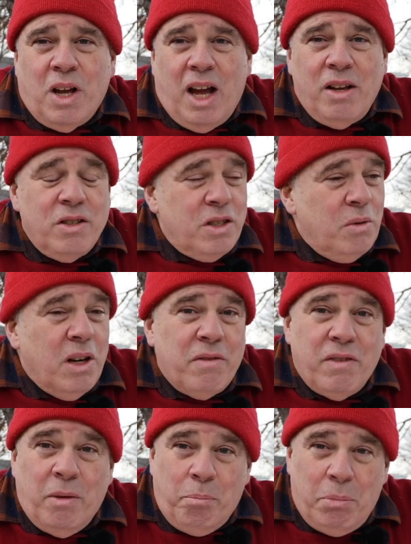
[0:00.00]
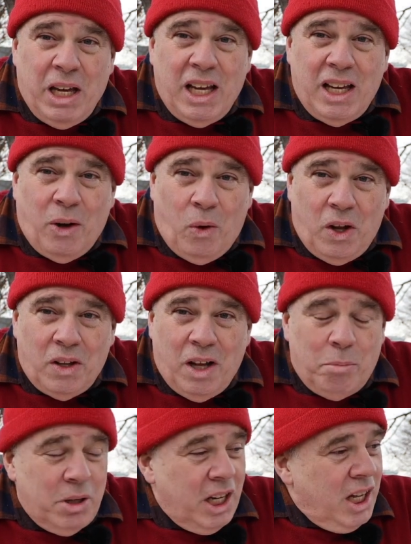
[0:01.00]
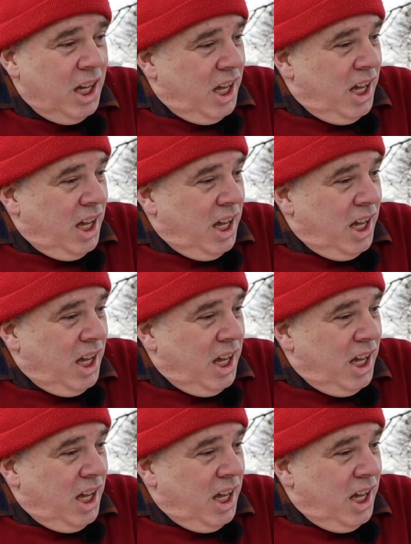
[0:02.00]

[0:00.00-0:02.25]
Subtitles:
used to work for a big oil company.